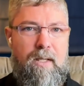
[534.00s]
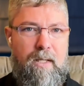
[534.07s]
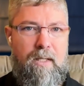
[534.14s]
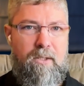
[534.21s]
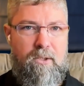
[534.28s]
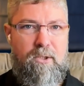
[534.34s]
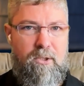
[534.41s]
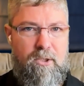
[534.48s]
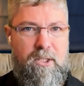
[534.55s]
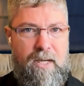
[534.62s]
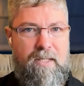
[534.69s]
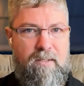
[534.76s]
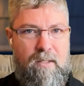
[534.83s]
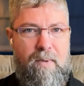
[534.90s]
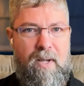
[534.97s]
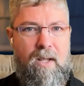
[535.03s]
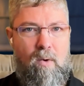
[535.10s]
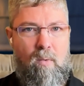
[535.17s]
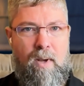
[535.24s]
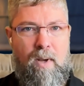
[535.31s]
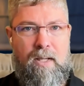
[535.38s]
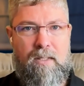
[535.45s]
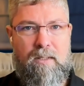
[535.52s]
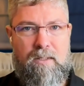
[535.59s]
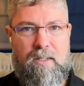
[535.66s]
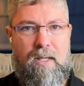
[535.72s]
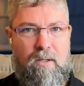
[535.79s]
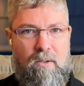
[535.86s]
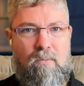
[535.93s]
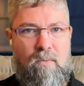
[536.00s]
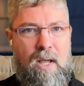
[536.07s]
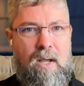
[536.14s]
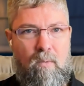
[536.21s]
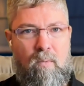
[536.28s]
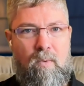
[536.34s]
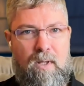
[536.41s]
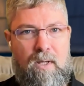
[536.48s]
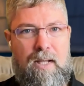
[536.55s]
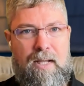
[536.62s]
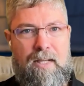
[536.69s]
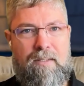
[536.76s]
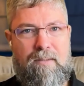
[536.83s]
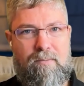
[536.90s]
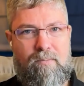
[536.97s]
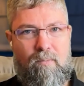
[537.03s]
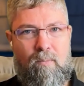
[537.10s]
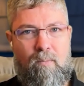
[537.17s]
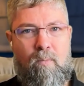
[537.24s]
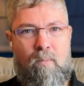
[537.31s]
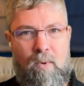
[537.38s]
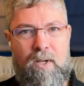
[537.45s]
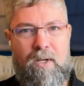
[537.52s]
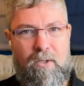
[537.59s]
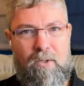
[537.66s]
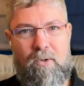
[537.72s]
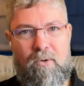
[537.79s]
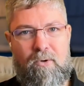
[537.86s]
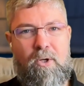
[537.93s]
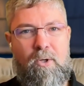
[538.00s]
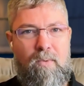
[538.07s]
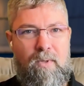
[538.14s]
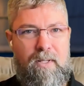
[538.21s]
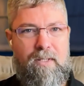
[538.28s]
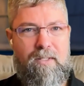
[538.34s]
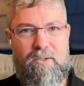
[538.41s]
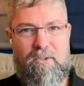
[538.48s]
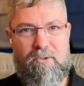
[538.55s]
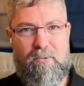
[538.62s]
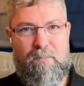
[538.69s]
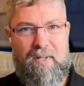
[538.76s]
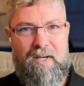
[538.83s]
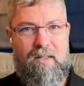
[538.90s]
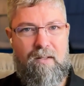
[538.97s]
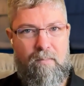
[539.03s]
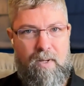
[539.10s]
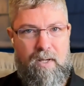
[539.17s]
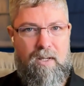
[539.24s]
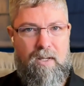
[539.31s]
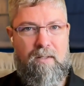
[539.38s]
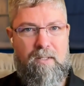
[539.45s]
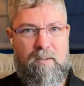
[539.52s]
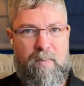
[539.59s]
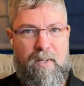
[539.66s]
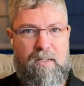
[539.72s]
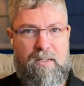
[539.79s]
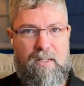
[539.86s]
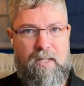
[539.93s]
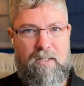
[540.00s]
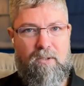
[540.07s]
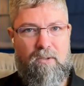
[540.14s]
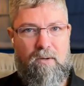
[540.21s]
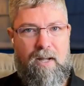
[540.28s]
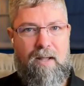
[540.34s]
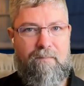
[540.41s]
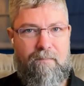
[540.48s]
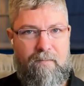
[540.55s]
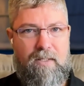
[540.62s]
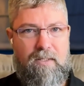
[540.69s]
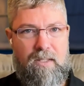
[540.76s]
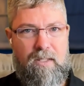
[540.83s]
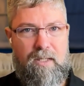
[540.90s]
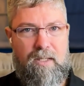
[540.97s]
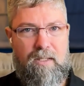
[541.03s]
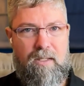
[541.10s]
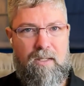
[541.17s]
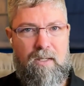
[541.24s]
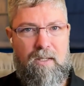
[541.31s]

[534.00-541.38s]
and shake somebody awake and say, "Do you not realize what you're doing is you're spending the money on this pen test. You're not fixing it.